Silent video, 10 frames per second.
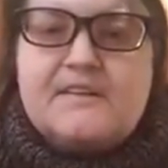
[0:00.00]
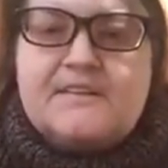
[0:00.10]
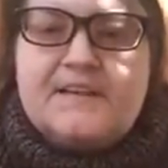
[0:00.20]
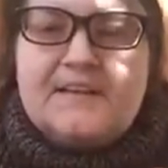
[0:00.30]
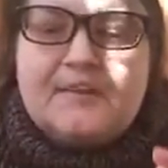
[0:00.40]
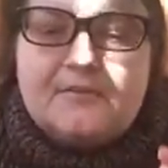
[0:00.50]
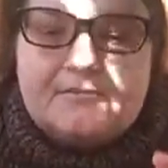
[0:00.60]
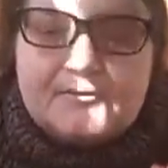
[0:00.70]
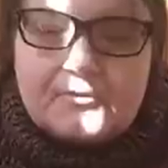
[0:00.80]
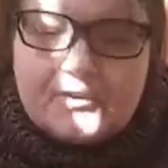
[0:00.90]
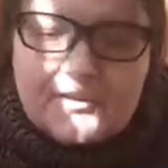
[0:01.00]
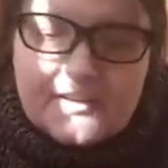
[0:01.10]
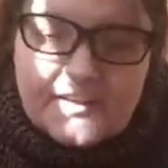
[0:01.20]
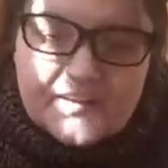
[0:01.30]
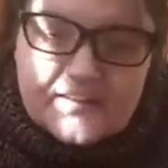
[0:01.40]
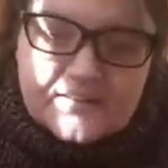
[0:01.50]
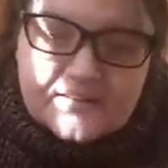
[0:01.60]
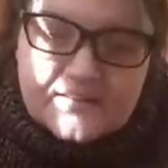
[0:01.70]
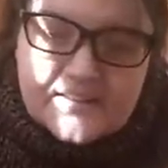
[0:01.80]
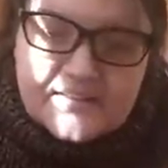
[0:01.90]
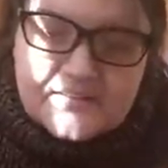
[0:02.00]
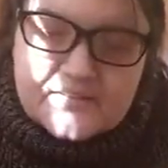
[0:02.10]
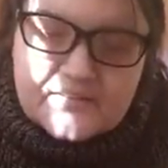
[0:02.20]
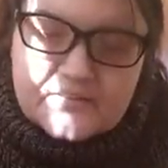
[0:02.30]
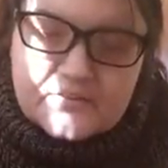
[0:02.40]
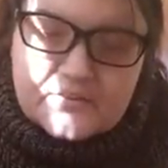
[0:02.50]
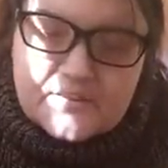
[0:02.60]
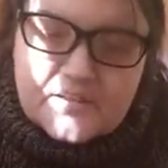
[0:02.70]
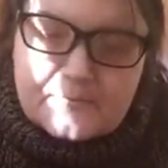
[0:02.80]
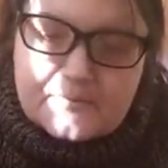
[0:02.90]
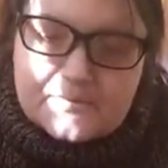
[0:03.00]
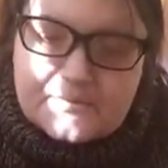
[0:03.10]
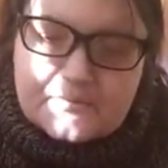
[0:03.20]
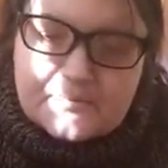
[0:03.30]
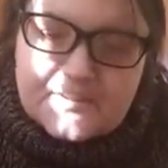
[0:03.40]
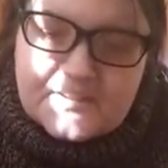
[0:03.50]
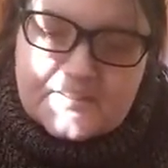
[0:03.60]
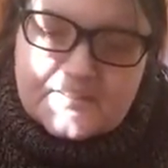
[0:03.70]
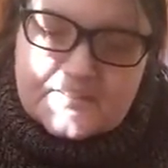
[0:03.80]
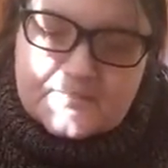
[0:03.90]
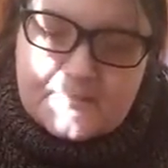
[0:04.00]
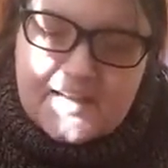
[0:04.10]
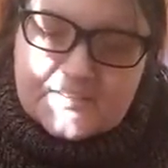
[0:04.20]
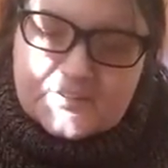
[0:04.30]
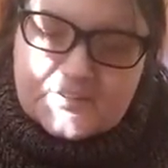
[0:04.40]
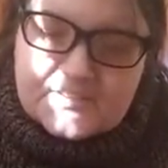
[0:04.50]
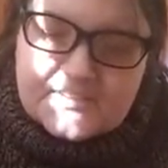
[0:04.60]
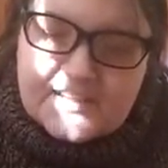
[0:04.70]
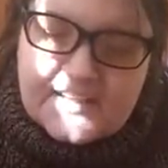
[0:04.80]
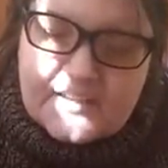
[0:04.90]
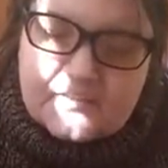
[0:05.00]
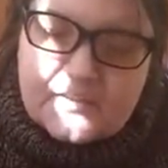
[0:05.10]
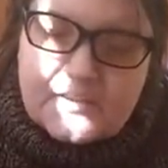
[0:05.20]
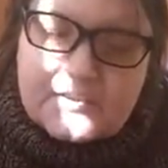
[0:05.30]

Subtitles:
take your fork and like stir it up a little bit, smash it down,